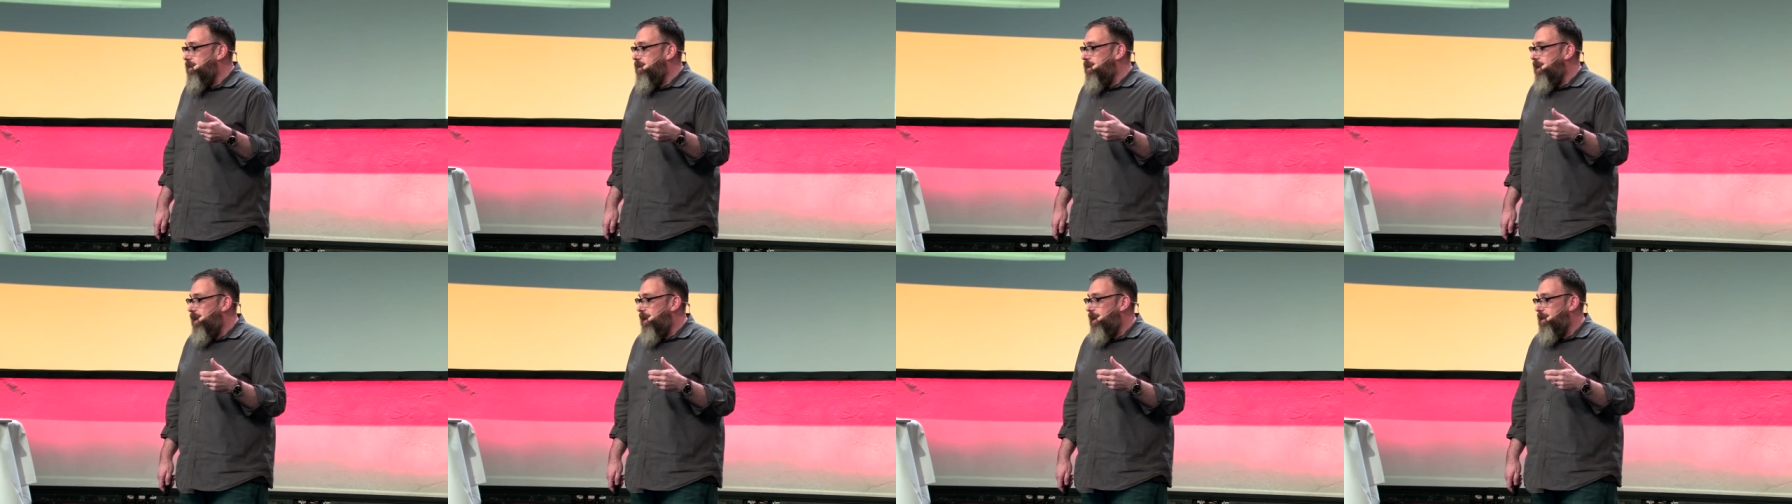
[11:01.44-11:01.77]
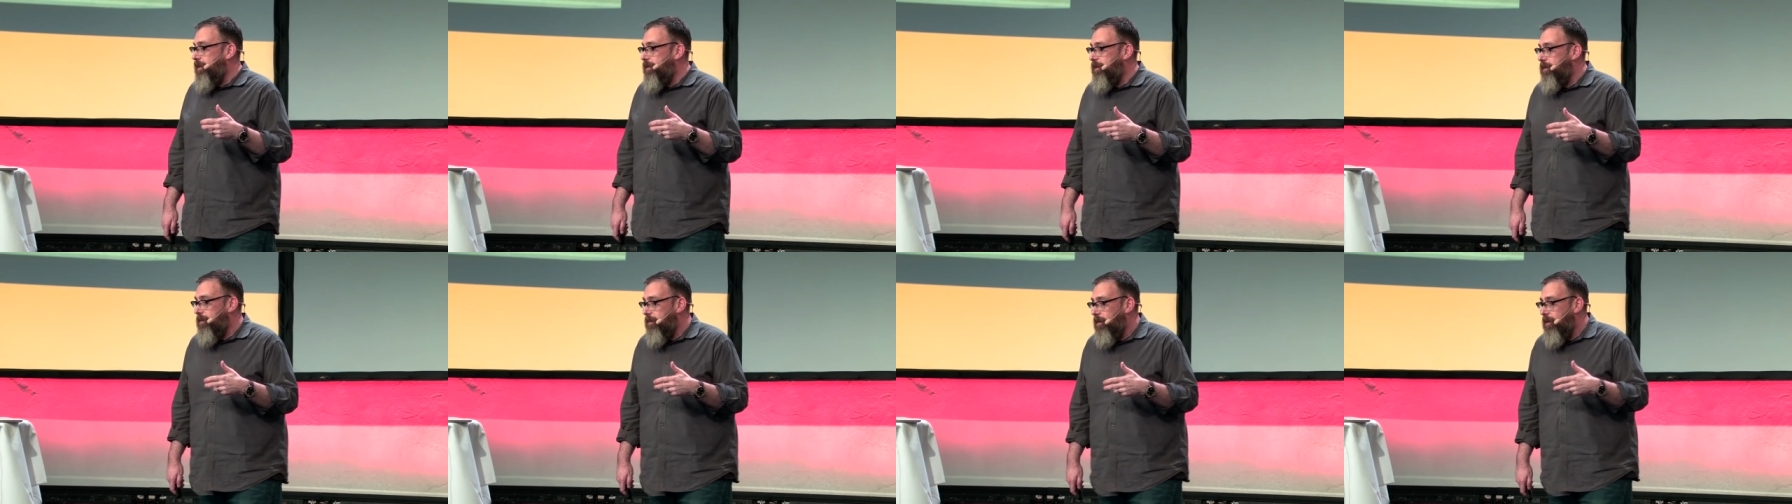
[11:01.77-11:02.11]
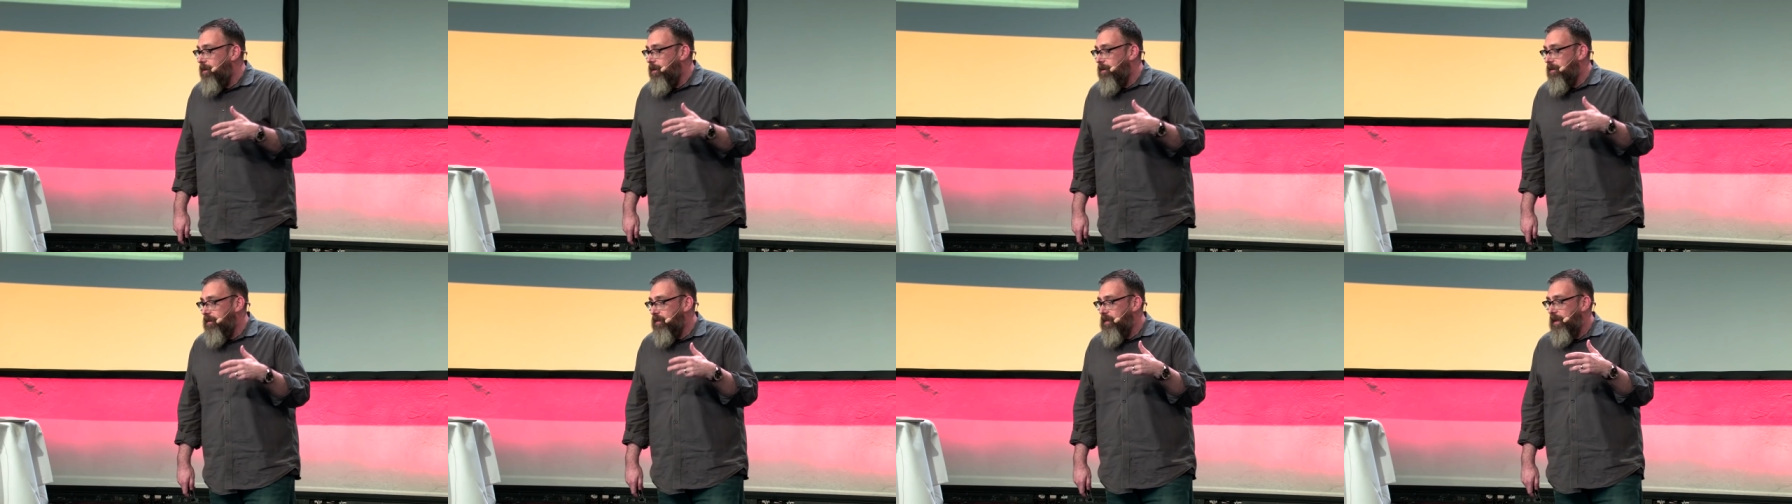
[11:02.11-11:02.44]
judge
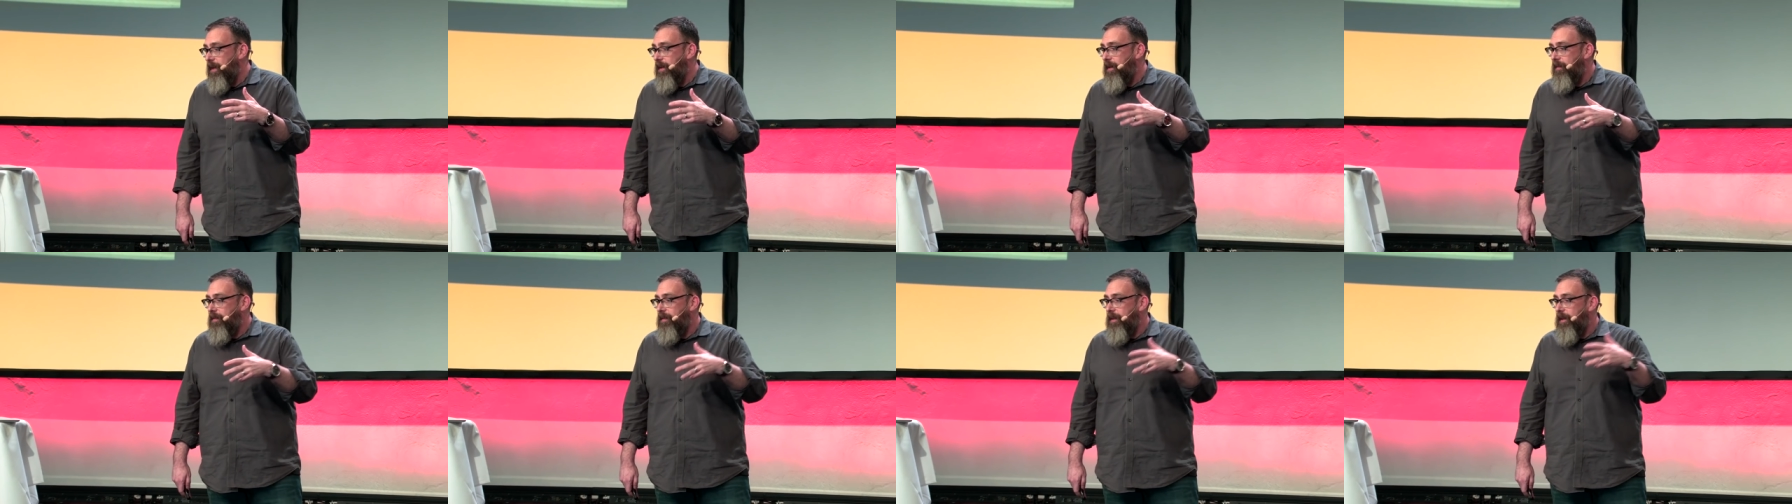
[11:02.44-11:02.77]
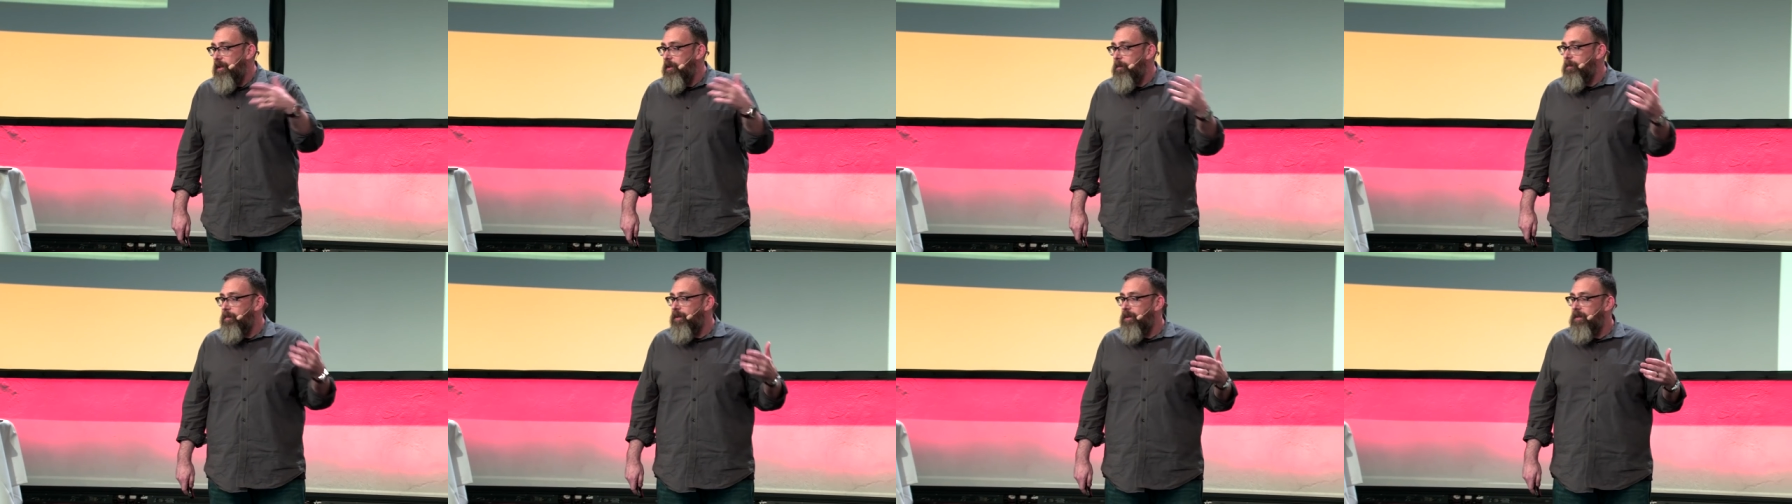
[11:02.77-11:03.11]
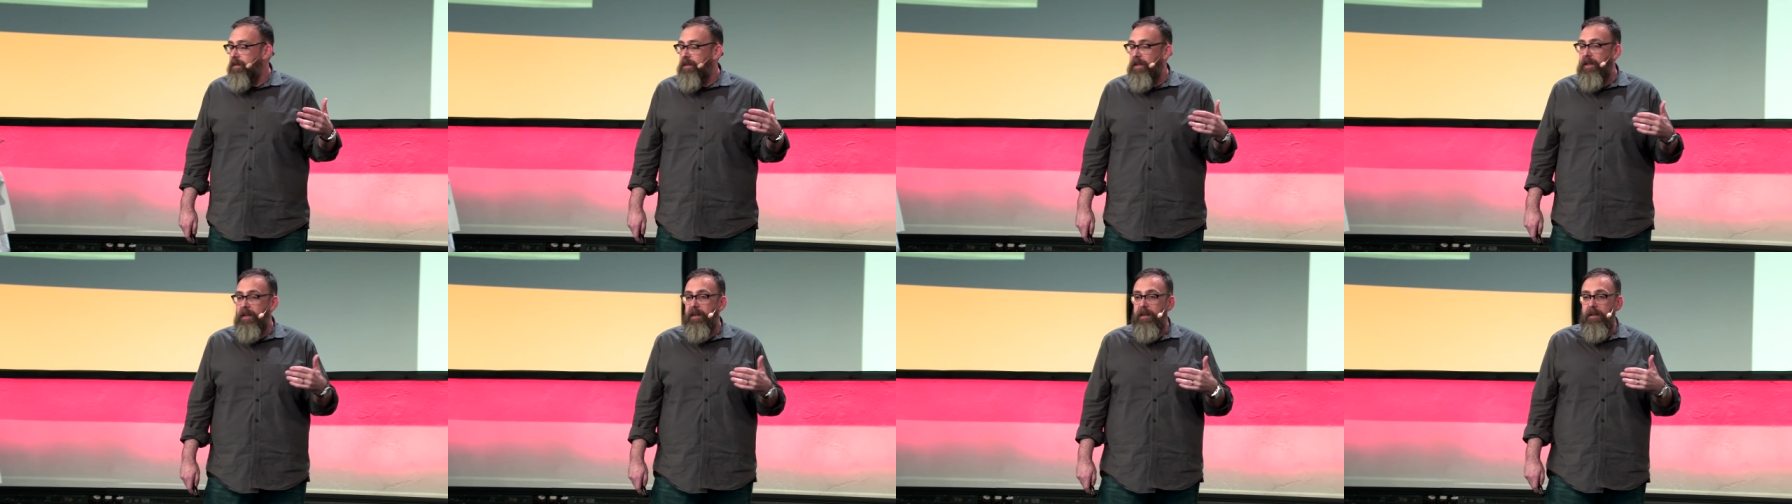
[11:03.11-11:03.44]
said in this
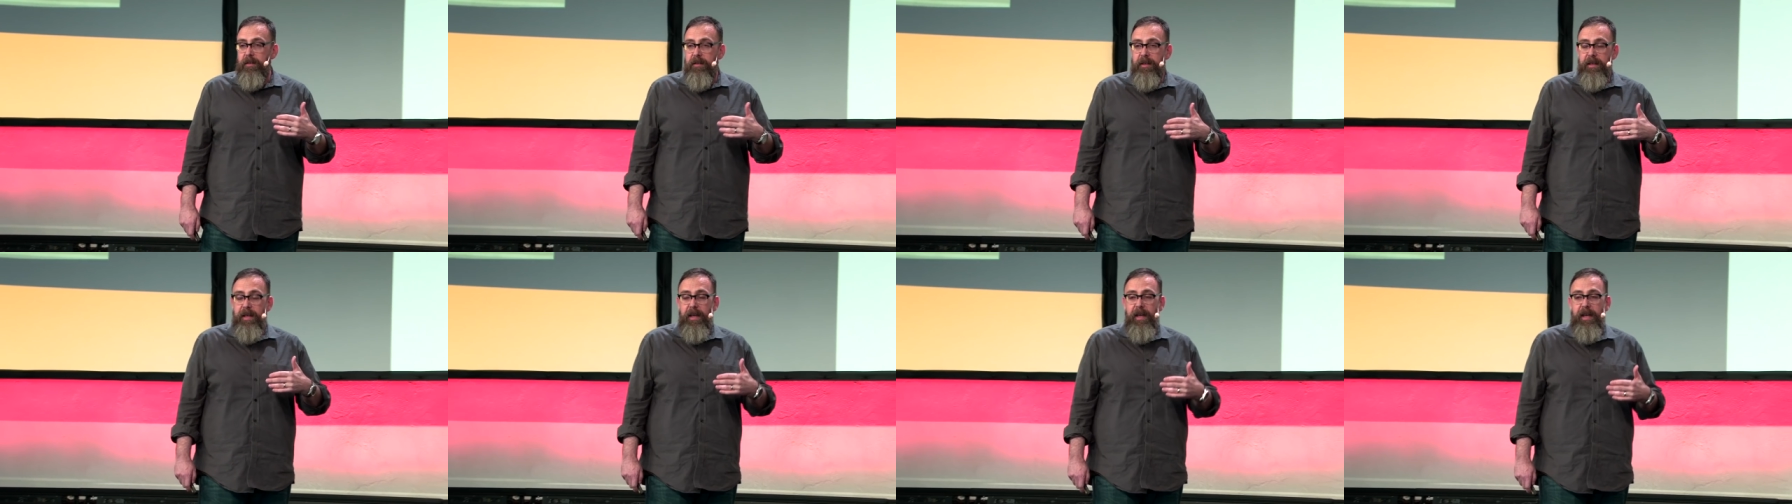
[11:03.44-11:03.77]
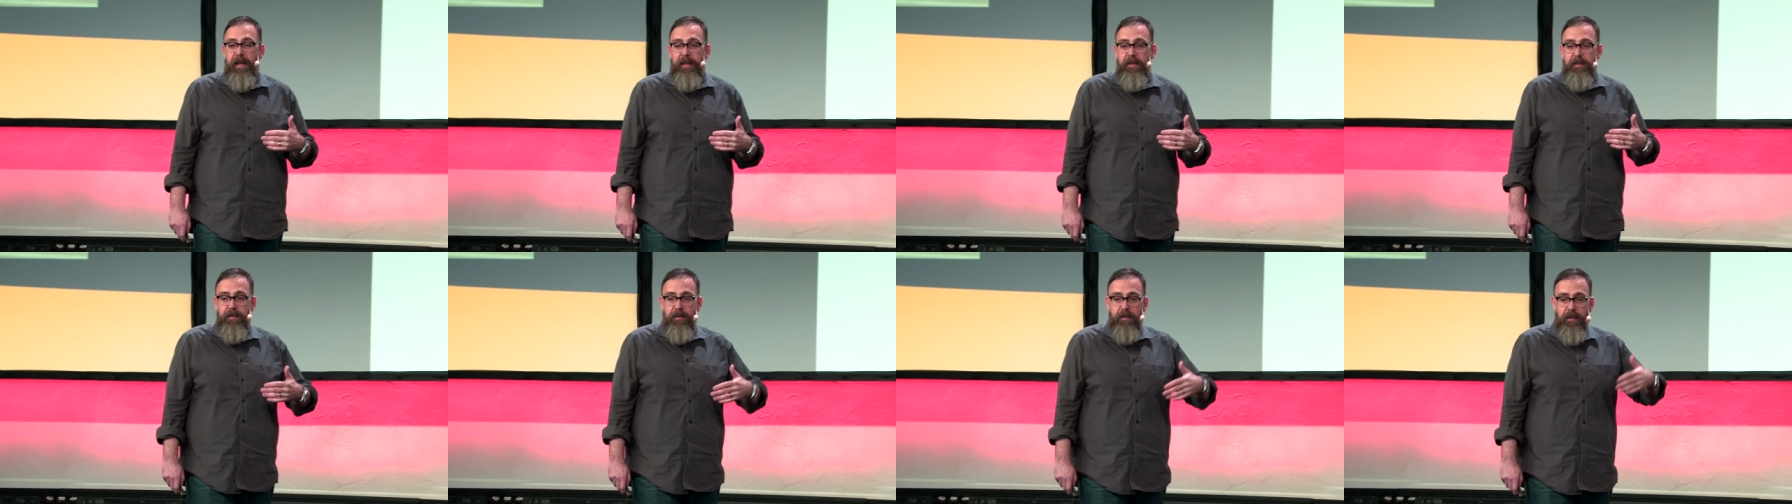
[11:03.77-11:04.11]
particular case,